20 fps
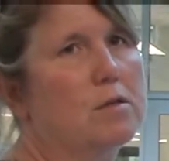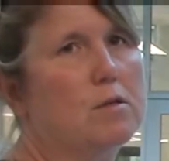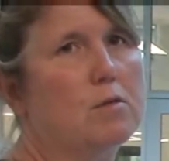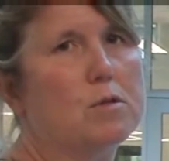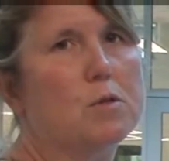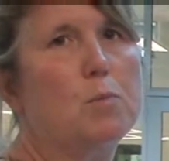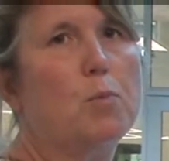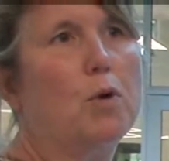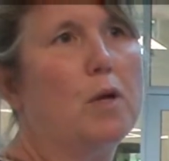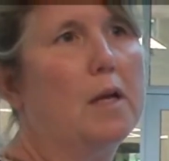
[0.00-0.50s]
so
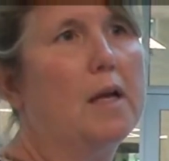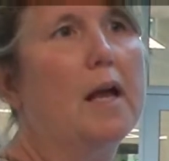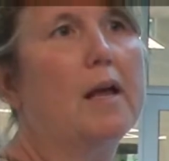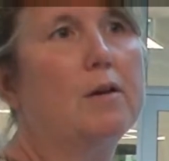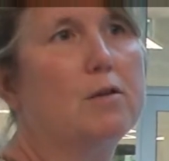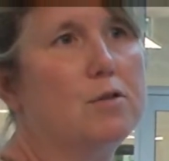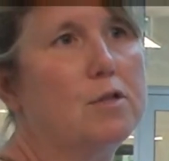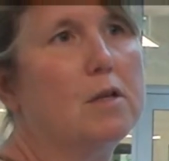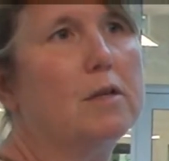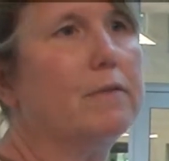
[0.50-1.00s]
it's pretty
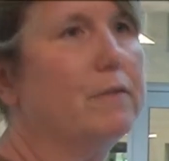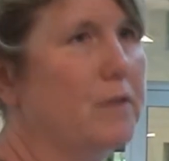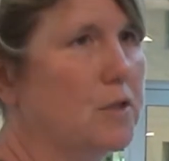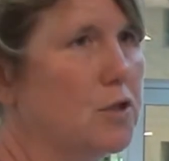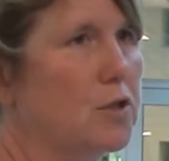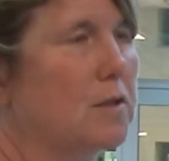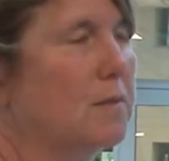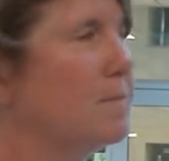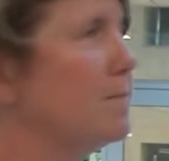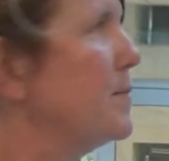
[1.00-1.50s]
energy
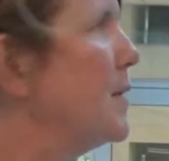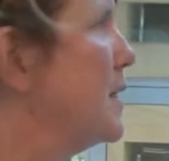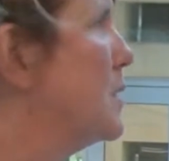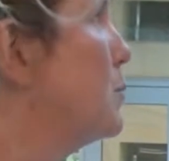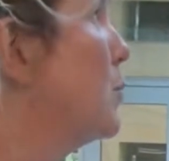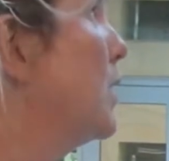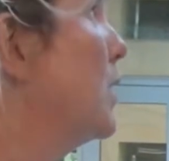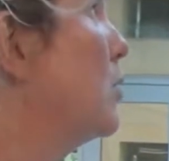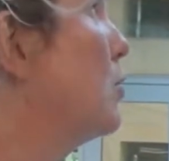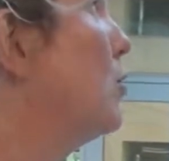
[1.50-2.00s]
efficient. It's
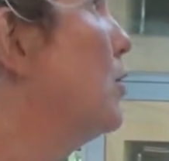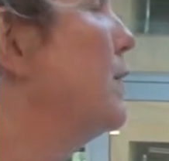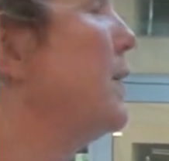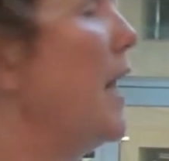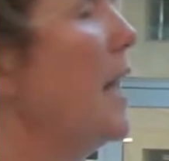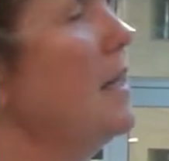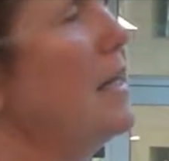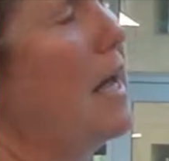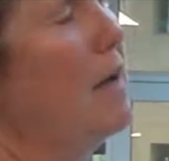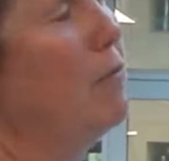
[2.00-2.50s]
pretty cool. And
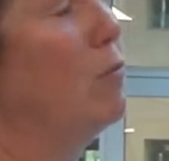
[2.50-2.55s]
then you have